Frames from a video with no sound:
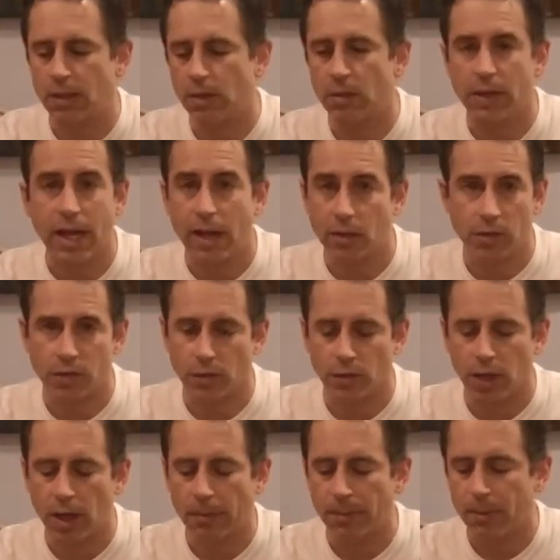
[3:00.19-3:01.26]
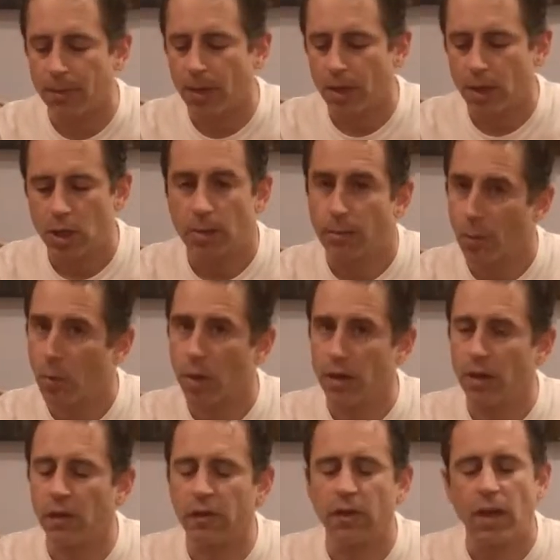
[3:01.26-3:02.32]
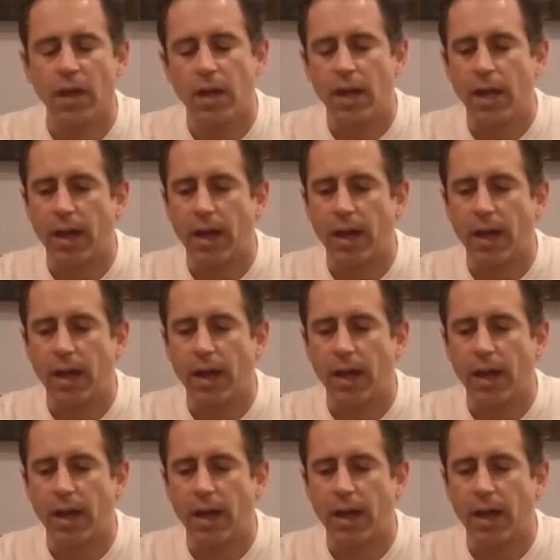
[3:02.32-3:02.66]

$60 or up, number one is